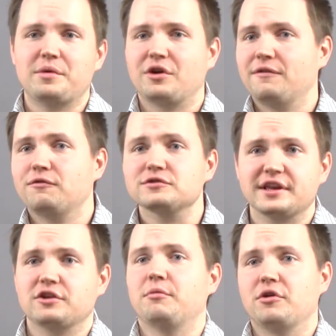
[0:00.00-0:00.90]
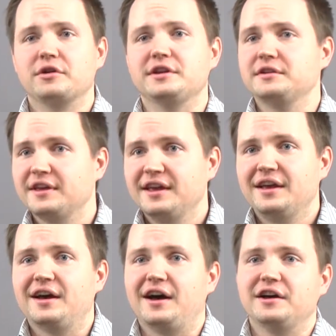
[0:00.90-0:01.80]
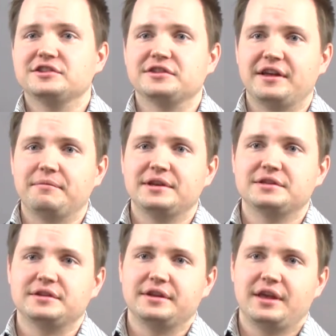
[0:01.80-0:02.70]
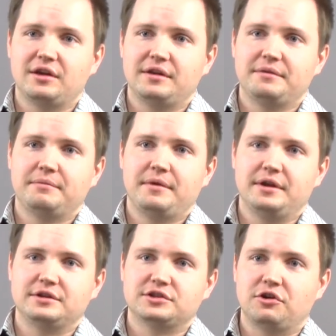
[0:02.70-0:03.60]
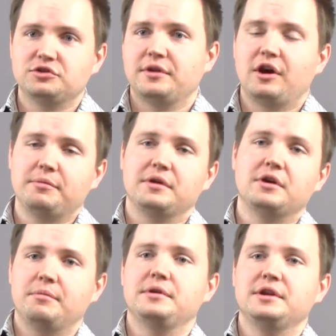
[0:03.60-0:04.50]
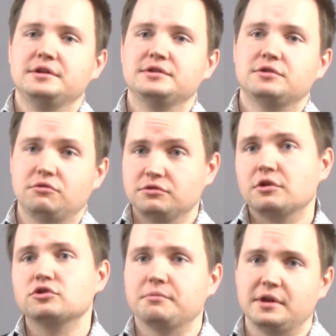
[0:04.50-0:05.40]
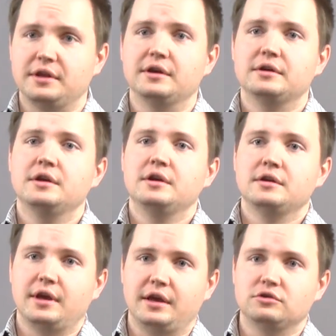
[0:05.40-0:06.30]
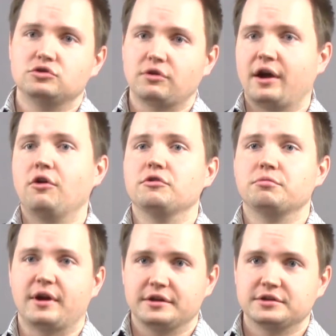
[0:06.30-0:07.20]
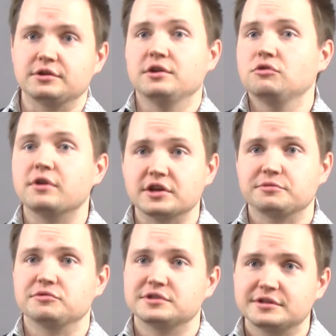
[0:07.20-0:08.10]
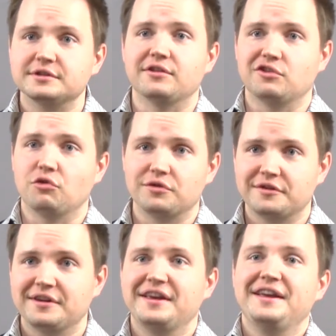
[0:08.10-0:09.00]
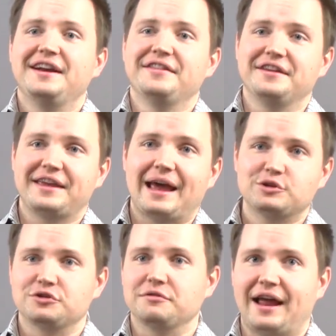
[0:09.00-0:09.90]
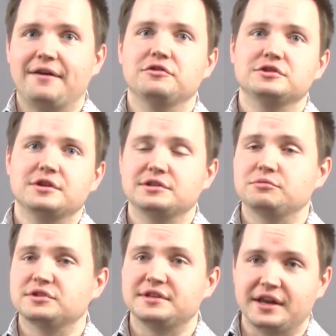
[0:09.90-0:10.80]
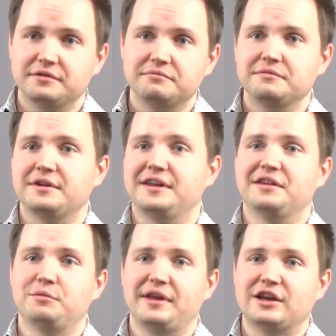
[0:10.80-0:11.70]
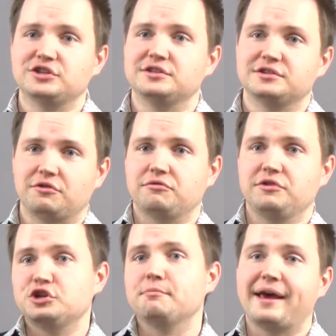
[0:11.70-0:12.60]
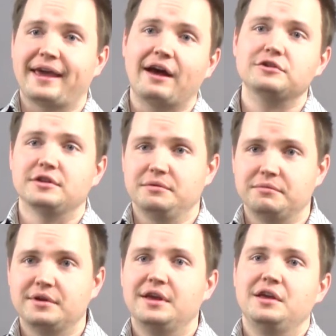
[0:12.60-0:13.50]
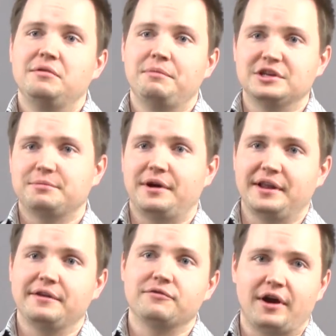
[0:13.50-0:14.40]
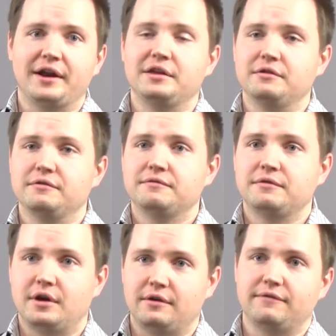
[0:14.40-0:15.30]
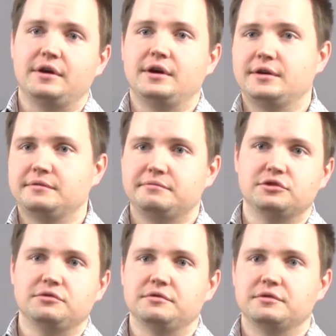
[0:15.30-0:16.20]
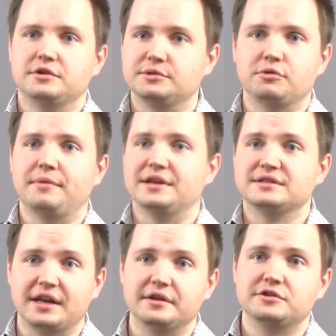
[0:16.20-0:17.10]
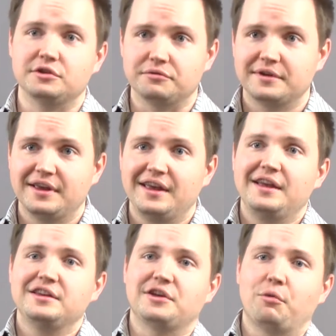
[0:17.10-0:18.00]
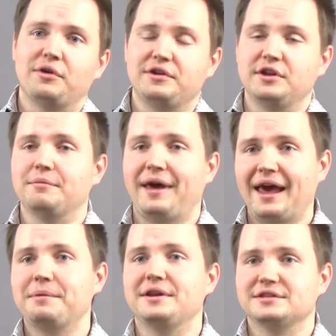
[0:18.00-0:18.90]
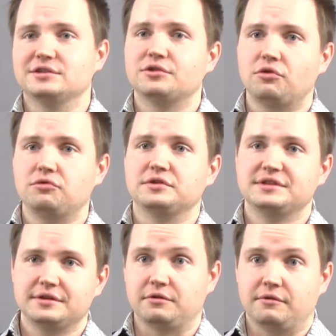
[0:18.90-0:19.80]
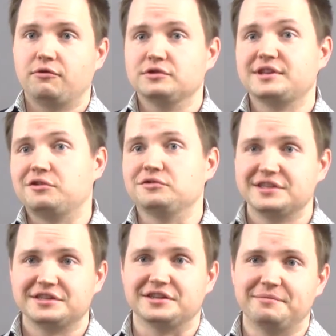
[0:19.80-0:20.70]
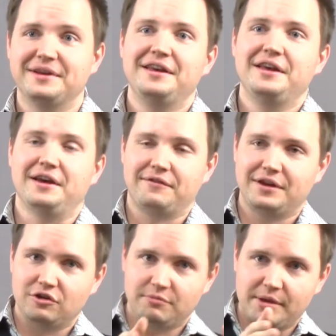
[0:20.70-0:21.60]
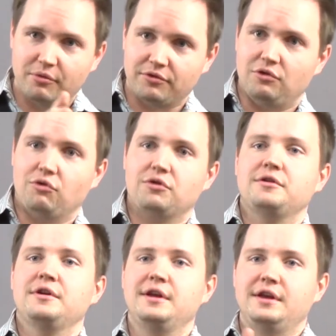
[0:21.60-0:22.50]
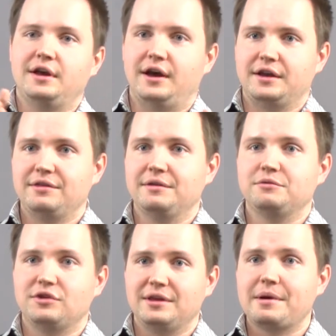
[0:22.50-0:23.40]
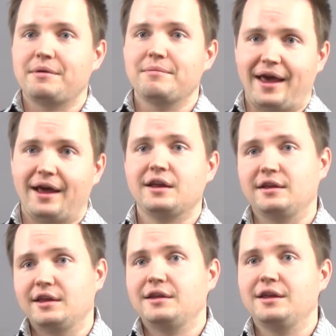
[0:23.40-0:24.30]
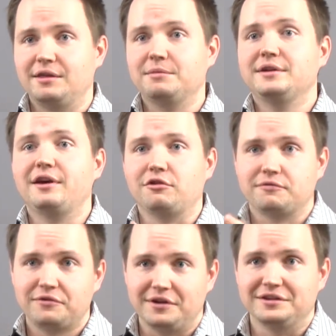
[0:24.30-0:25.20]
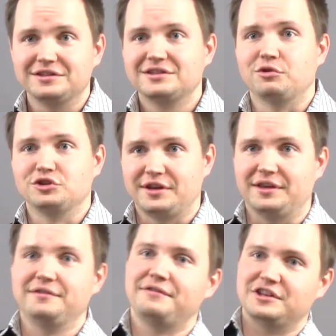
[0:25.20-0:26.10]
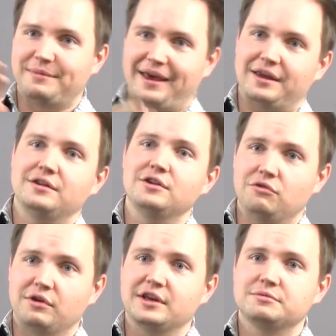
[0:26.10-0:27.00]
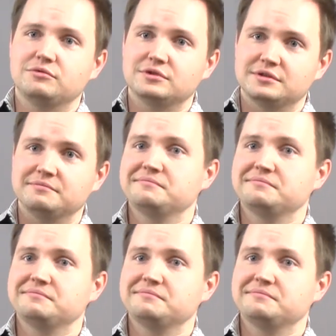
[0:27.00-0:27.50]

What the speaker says: call full cycle marketing. So that basically, it starts with helping companies through social media gain trial of their products, get new customers in the door, and then capture a lot of those customers' data, and then we actually start reaching back out to them based upon a variety of certain consumer-based data too. So what ended up happening is this whole full cycle system of getting new people in the door, getting them to keep coming back, and getting them to tell their friends, which again feeds back into new customers.